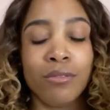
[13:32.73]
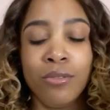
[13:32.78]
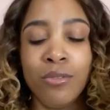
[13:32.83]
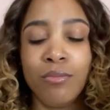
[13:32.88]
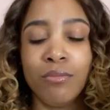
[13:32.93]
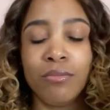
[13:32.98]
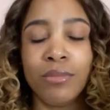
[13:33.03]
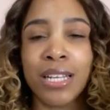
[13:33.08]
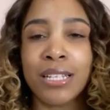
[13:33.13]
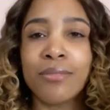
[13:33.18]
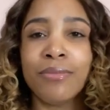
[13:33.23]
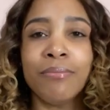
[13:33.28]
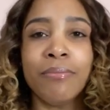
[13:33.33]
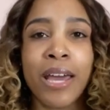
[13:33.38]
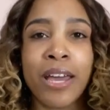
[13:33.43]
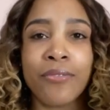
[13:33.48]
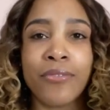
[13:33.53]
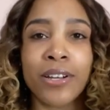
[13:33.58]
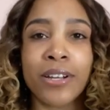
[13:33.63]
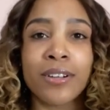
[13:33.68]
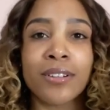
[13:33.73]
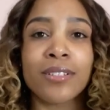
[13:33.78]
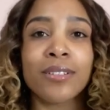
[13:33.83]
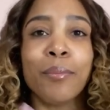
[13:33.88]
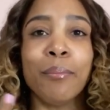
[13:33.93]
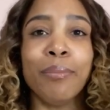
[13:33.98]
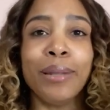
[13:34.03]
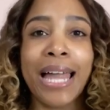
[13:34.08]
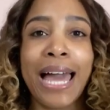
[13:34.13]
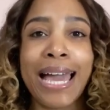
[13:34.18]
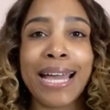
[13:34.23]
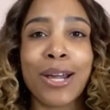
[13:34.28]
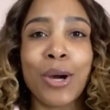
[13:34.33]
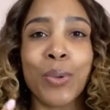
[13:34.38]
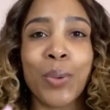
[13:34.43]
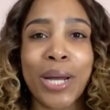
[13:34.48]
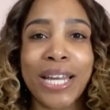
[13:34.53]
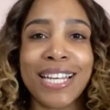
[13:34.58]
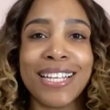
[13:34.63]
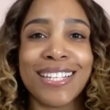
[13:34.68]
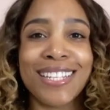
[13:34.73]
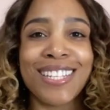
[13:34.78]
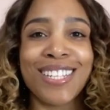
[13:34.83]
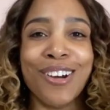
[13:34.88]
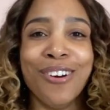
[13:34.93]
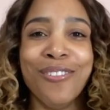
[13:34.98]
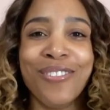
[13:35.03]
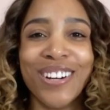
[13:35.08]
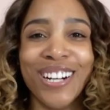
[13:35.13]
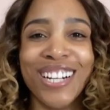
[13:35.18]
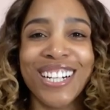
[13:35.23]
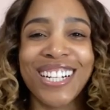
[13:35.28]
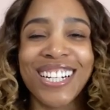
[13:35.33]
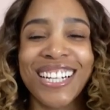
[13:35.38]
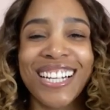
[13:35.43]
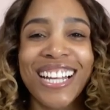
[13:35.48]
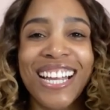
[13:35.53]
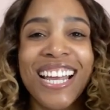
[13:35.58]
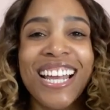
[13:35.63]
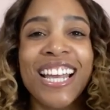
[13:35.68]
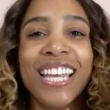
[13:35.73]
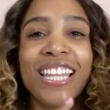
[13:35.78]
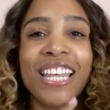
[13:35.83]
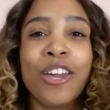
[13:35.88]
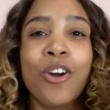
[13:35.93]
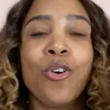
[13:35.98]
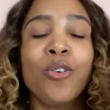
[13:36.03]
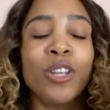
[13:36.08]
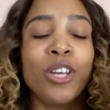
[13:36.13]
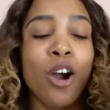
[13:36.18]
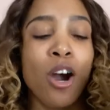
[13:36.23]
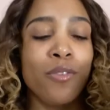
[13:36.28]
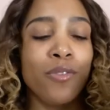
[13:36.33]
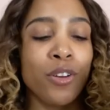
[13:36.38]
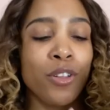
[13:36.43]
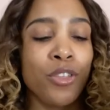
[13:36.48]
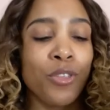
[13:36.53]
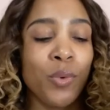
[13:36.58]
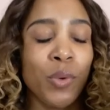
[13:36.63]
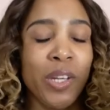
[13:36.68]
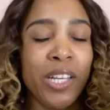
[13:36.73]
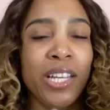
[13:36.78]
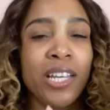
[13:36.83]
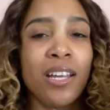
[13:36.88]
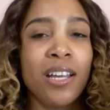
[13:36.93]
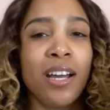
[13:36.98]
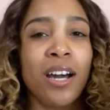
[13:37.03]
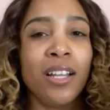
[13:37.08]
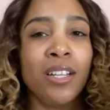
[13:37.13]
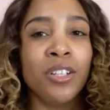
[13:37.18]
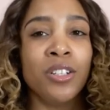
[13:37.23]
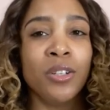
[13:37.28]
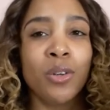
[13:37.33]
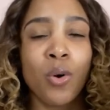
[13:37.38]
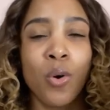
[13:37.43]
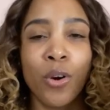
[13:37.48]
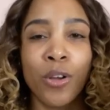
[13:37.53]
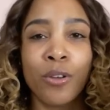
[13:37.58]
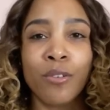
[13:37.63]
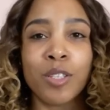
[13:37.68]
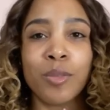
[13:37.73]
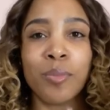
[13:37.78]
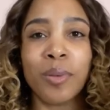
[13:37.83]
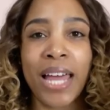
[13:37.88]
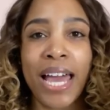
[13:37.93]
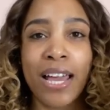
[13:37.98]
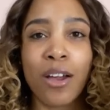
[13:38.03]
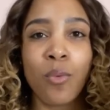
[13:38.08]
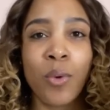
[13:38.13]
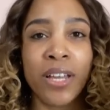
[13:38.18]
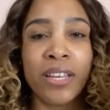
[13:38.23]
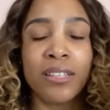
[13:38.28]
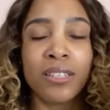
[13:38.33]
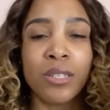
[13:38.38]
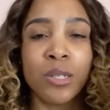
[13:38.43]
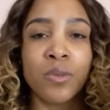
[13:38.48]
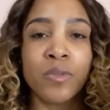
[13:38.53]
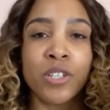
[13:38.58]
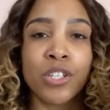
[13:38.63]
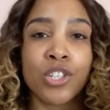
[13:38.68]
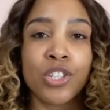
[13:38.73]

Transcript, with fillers: Ooh, that's mad fingers. Black, white, and silver. They only offer three color coils, black, white, and silver.